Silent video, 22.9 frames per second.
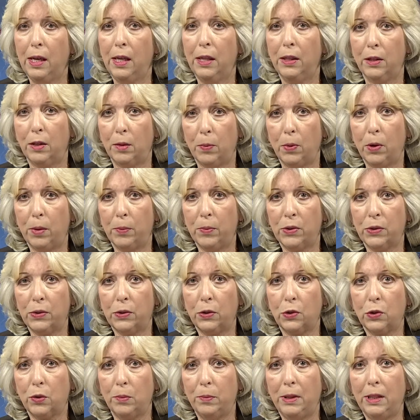The department's
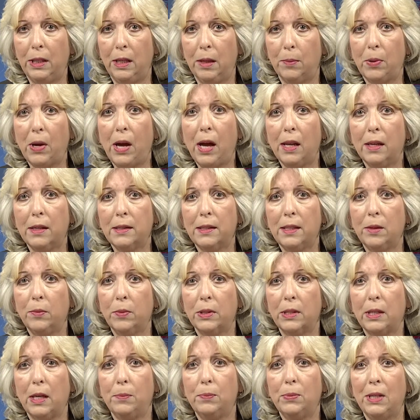social media policy
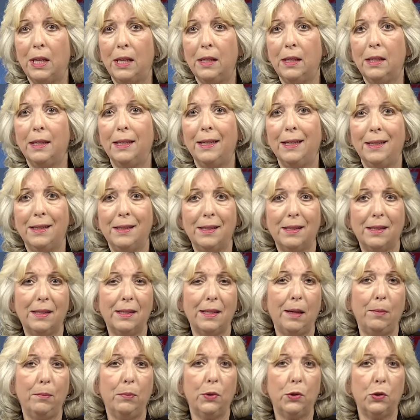was updated in
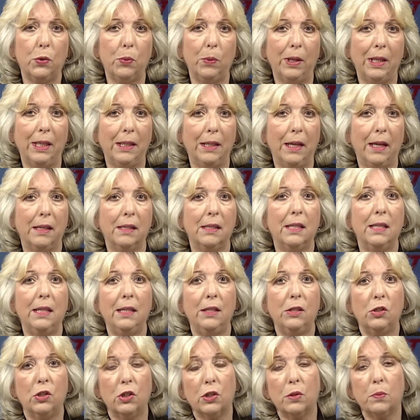December
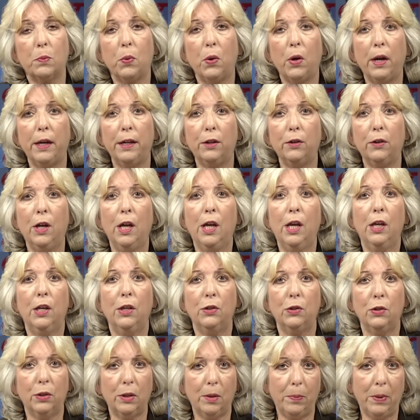2019, just prior
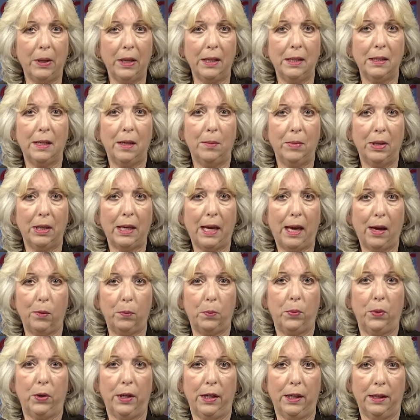to the pandemic
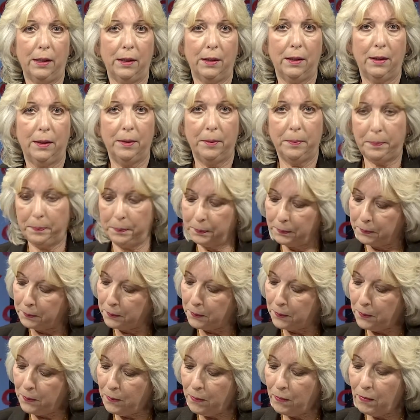outbreak.
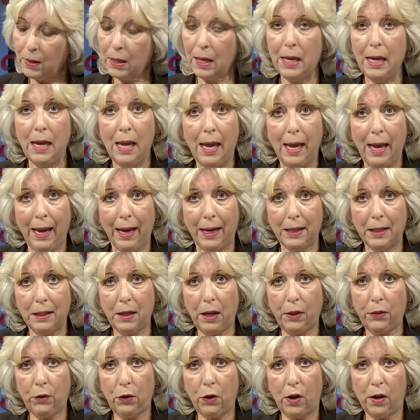And
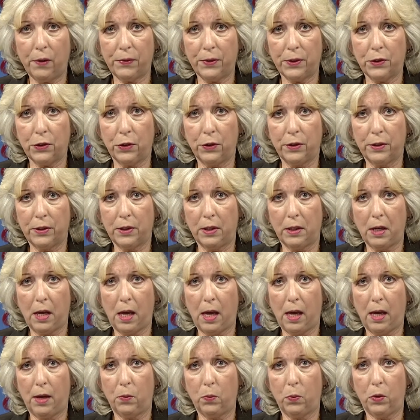another officer is in
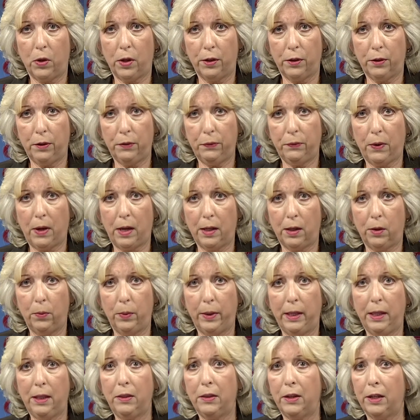hot water
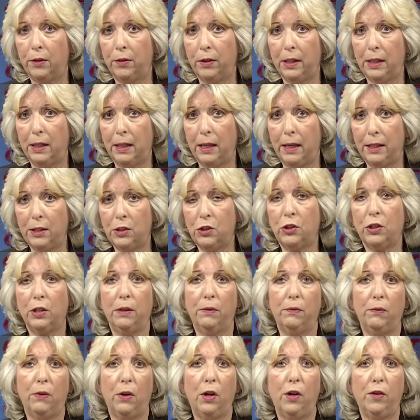following their alleged
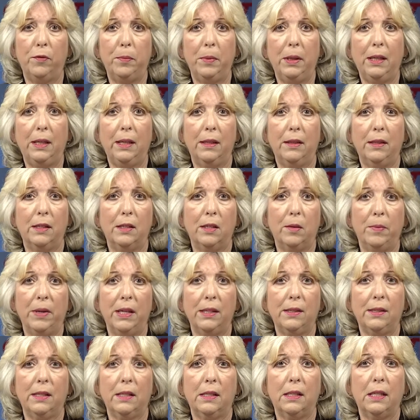involvement in the
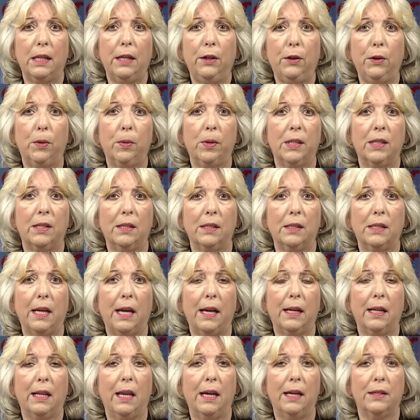domestic terrorist
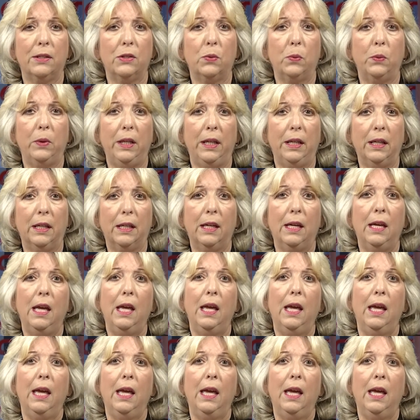attack last week.